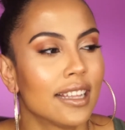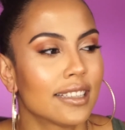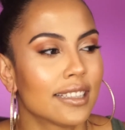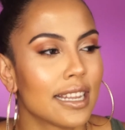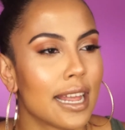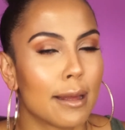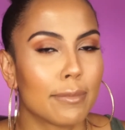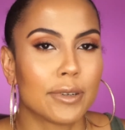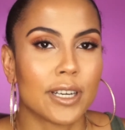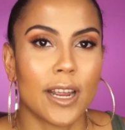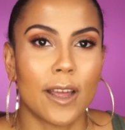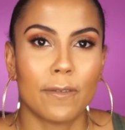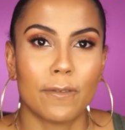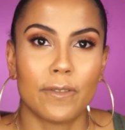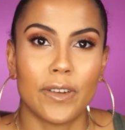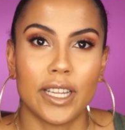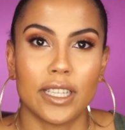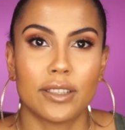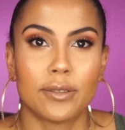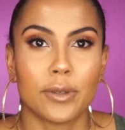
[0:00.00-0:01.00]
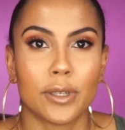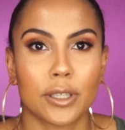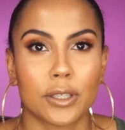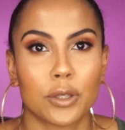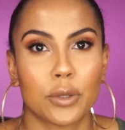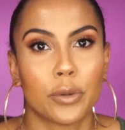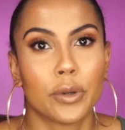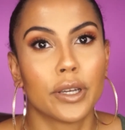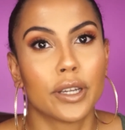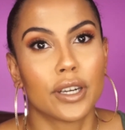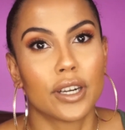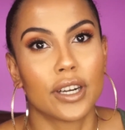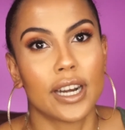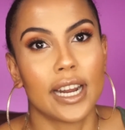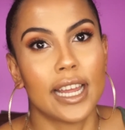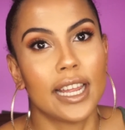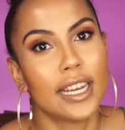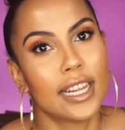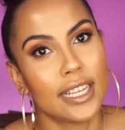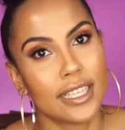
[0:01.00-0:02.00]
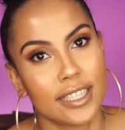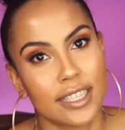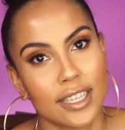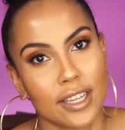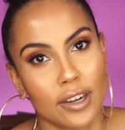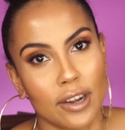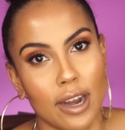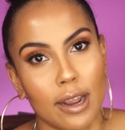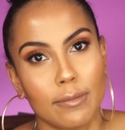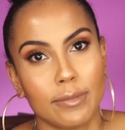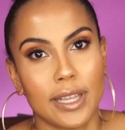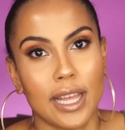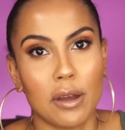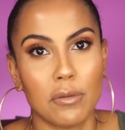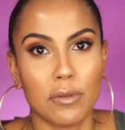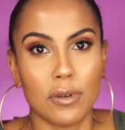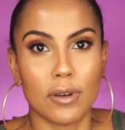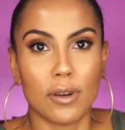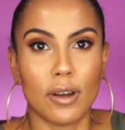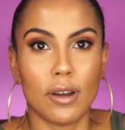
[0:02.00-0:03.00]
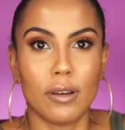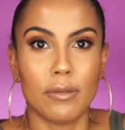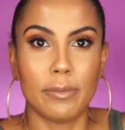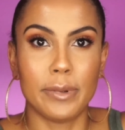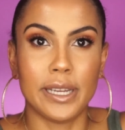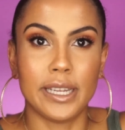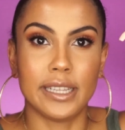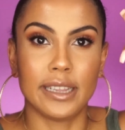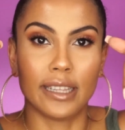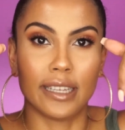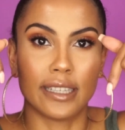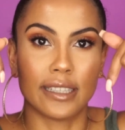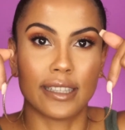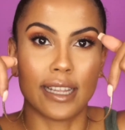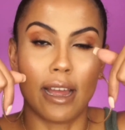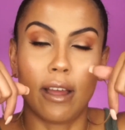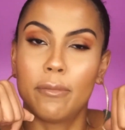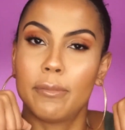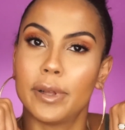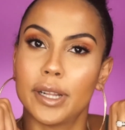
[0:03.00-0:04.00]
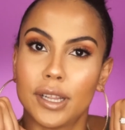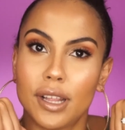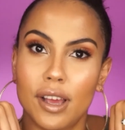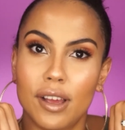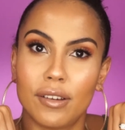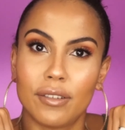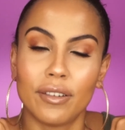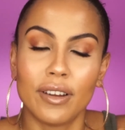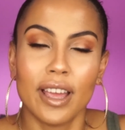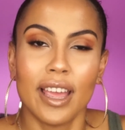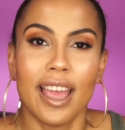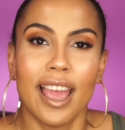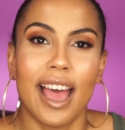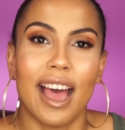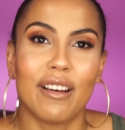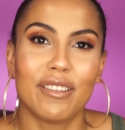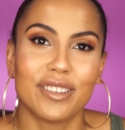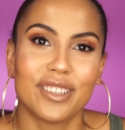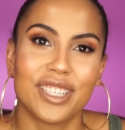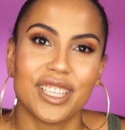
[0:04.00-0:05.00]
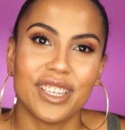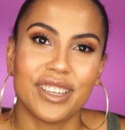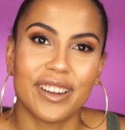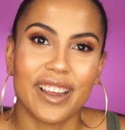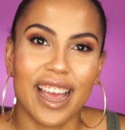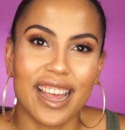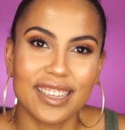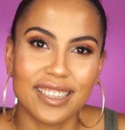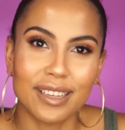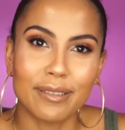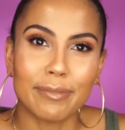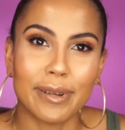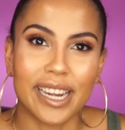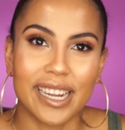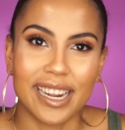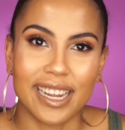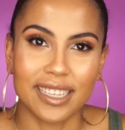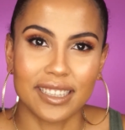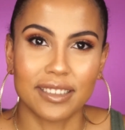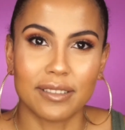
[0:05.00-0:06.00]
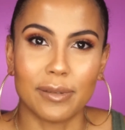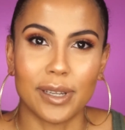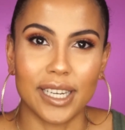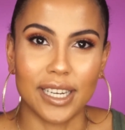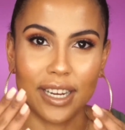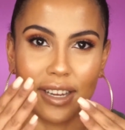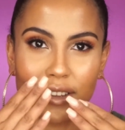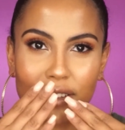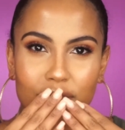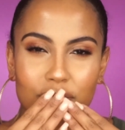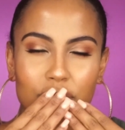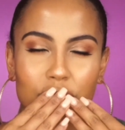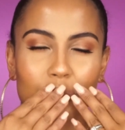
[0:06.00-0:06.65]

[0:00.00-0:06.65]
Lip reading: Snapchat, Facebook, Twitter, and Instagram. That will all be linked down below. I will see you guys on my next video.